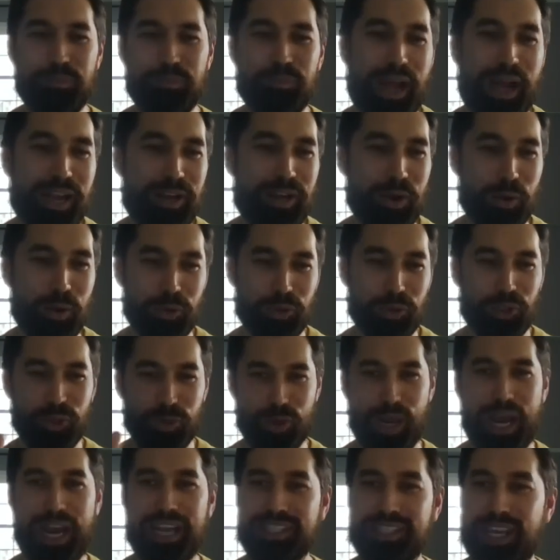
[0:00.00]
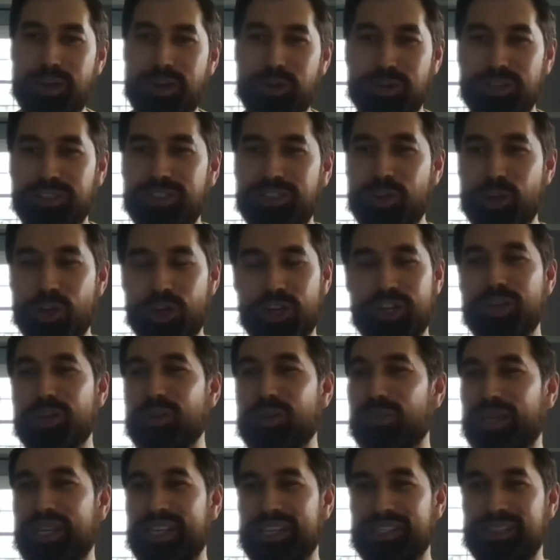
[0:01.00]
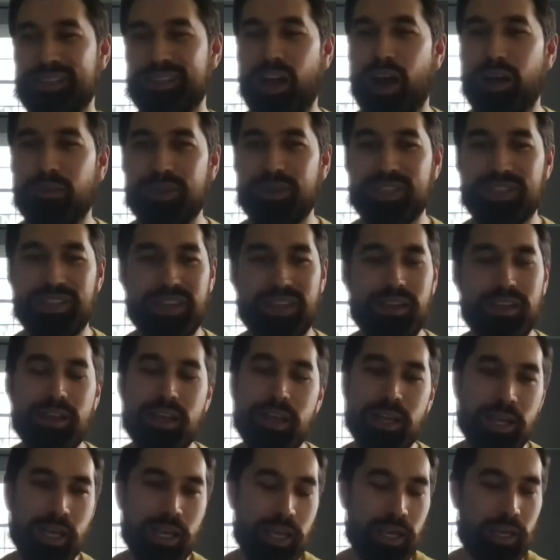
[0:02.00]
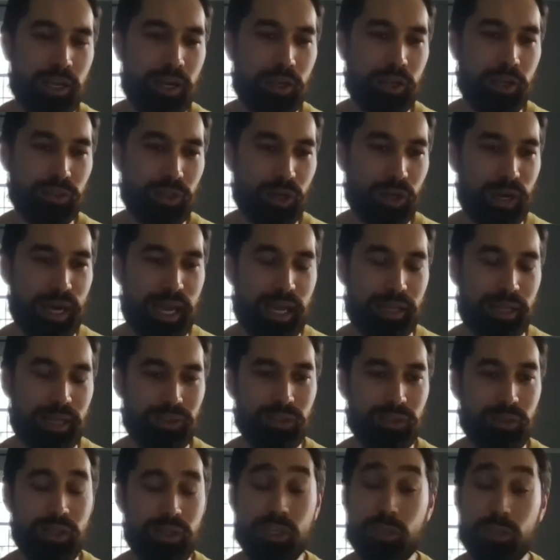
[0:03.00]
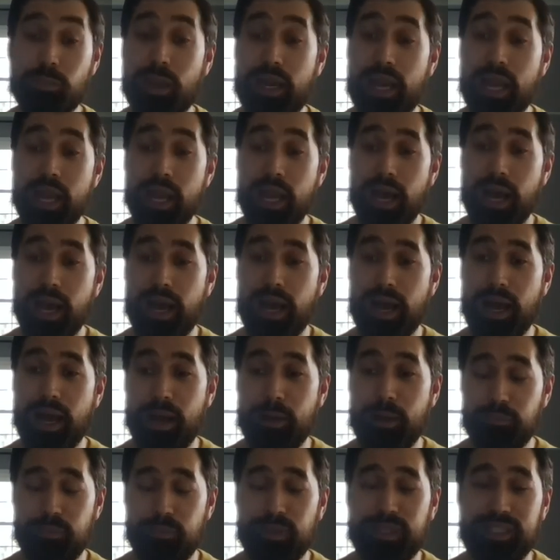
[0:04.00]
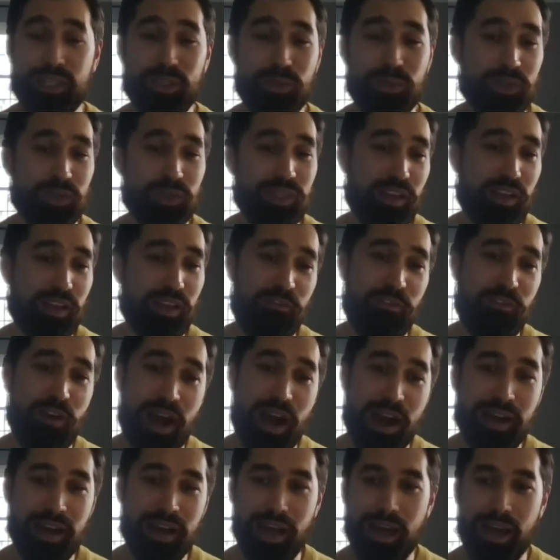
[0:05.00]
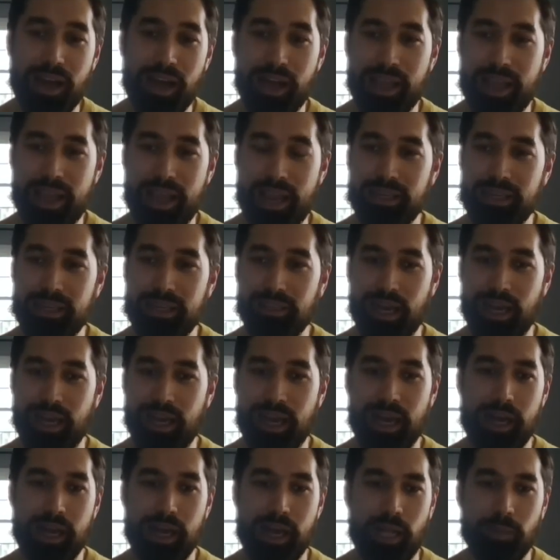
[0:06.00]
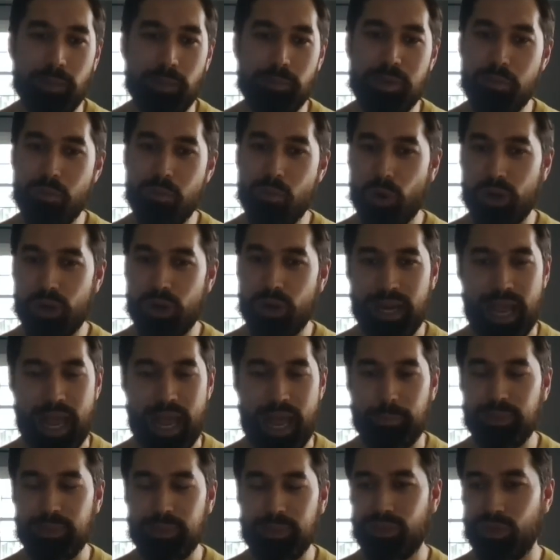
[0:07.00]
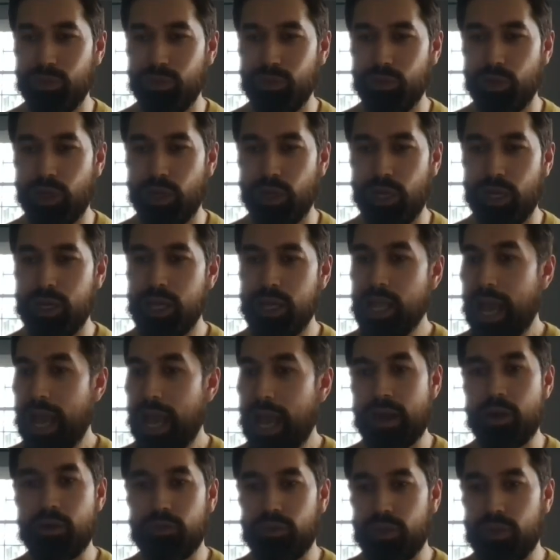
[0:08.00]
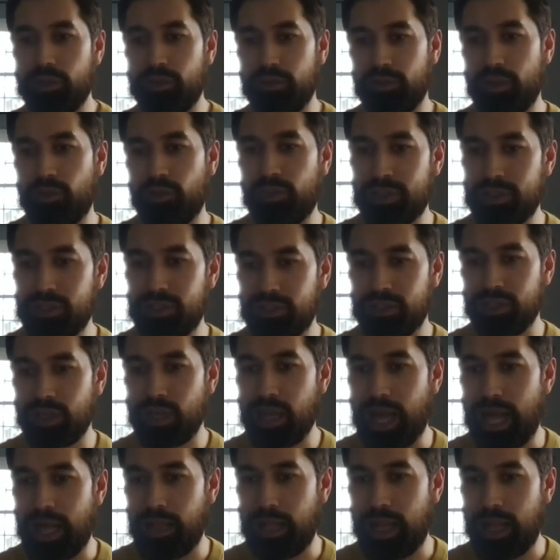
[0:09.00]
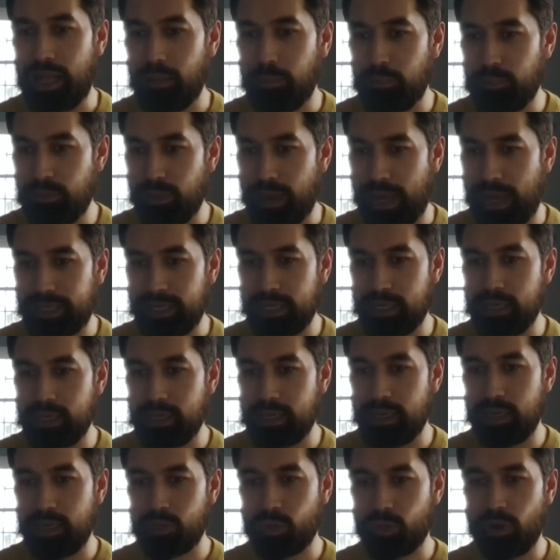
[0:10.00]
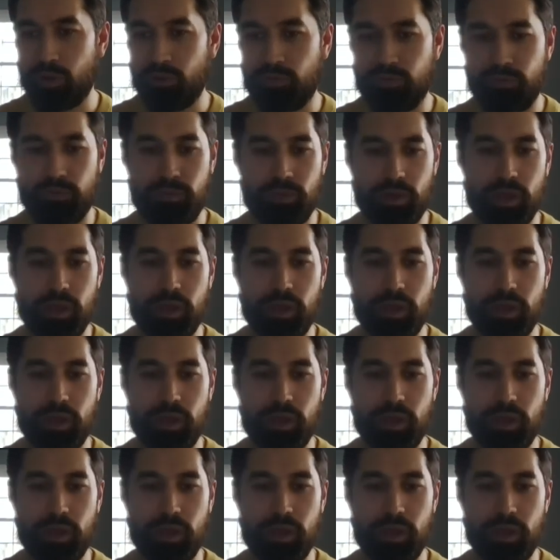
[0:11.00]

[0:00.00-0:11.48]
I know you guys. I don't need to hook you because obviously you turn out to do this. But this was fun, and I'll be more than happy to. I don't if it's I can sort of